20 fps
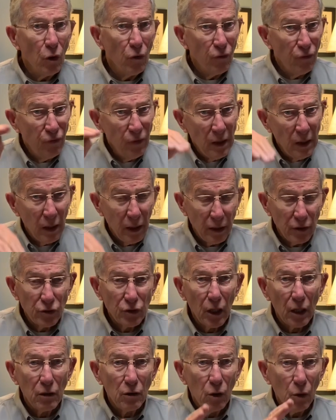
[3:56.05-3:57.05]
feelings
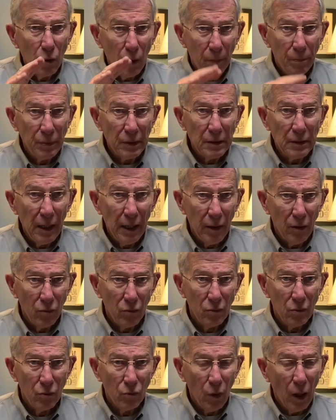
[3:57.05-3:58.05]
can go up and down,
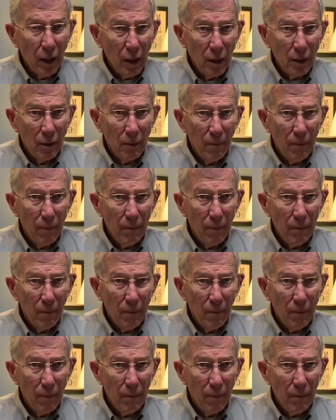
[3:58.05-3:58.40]
right?